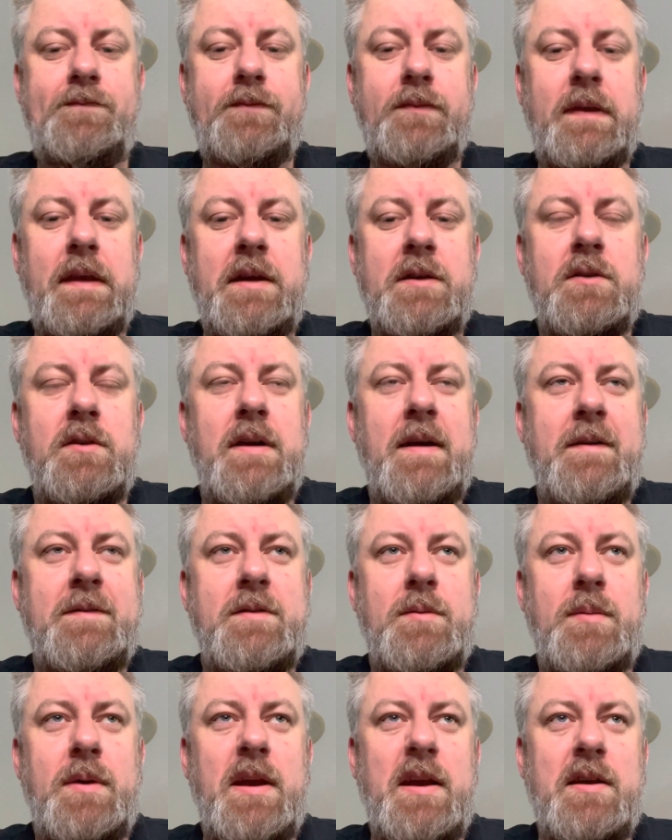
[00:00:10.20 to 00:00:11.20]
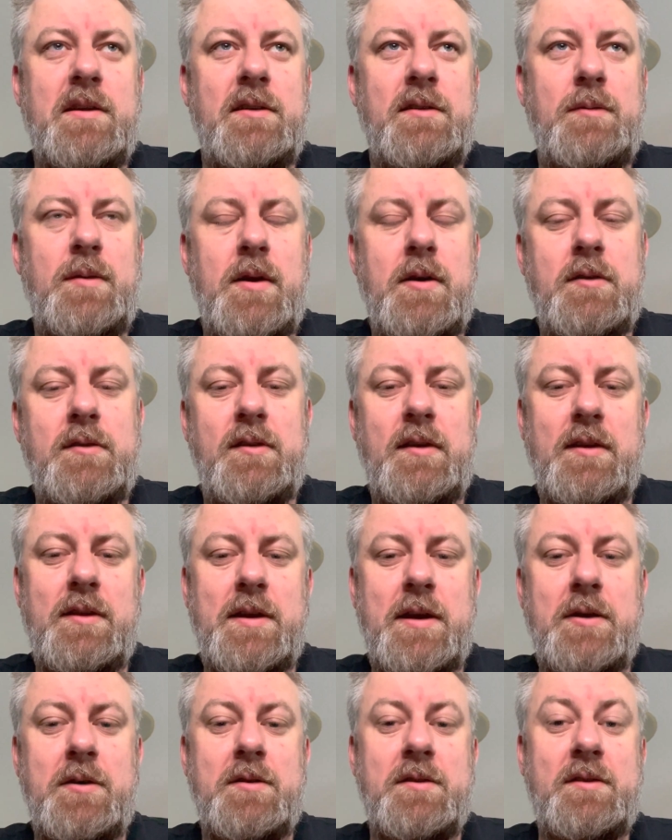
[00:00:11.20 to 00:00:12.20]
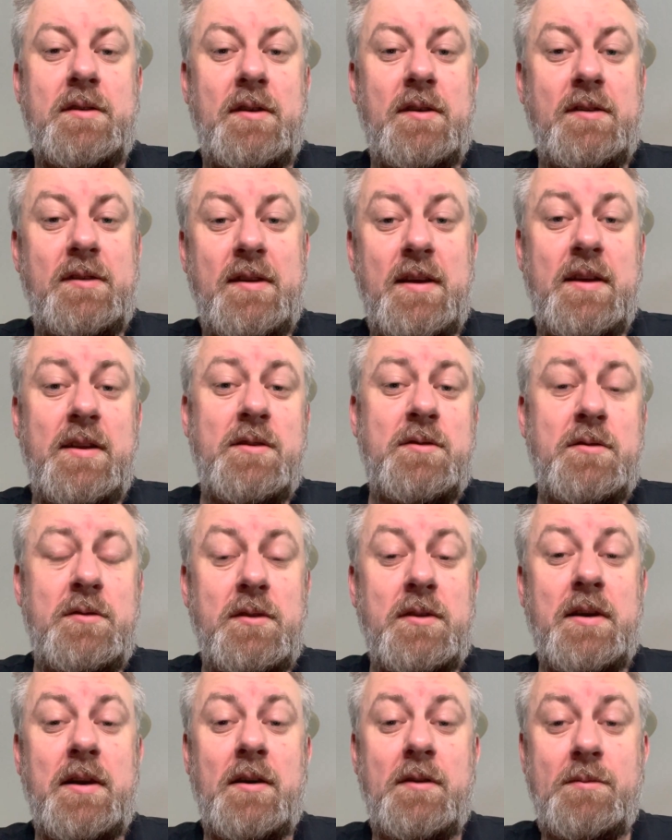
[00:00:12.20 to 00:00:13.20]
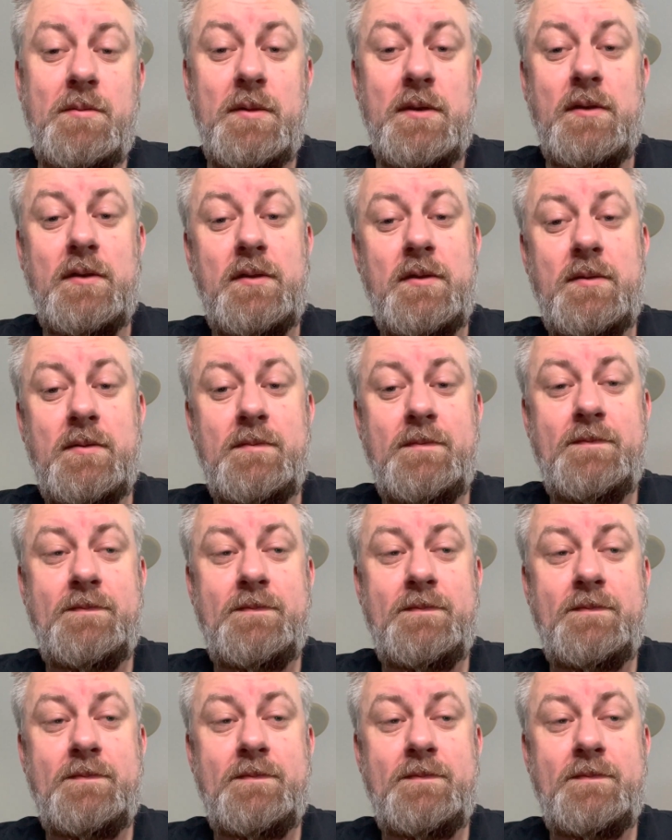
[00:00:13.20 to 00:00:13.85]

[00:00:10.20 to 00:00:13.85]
You don't have to be a conspiracy theorist to see through the government's